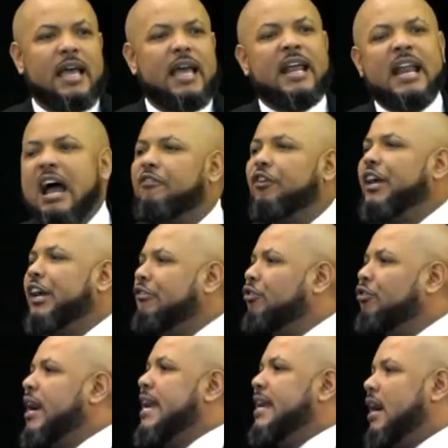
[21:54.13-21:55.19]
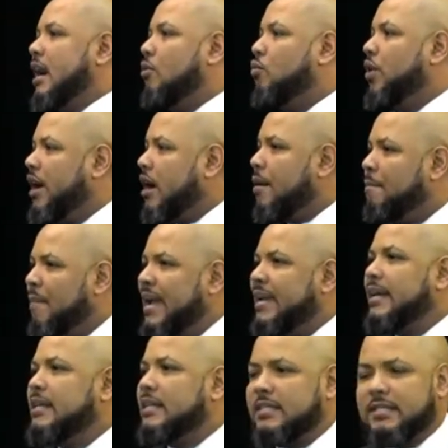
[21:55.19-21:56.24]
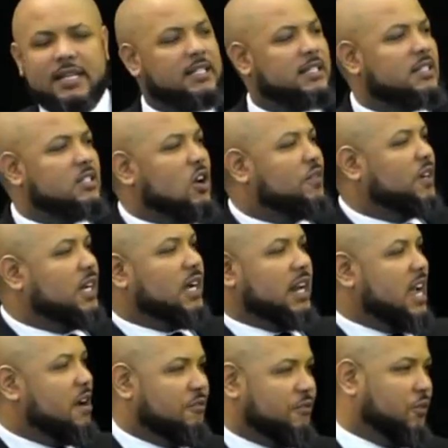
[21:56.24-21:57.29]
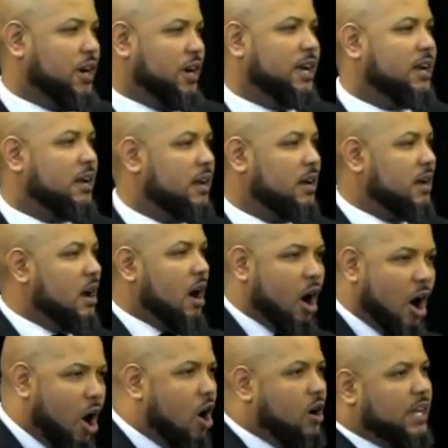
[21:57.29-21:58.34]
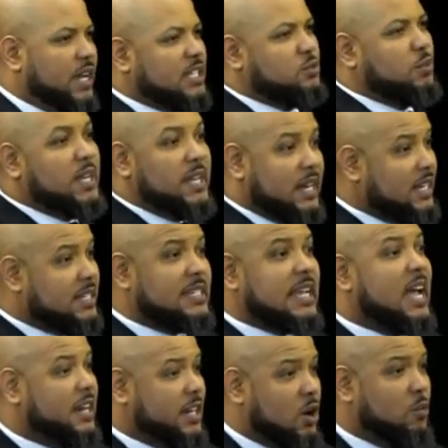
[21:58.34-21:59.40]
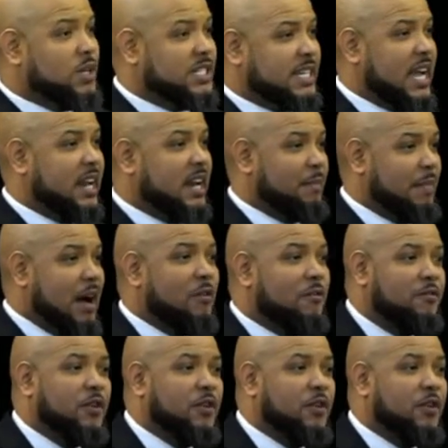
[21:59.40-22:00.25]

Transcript: In every arena, we are making decisions off of gut. Every August, we get excited, don't we, Channing, about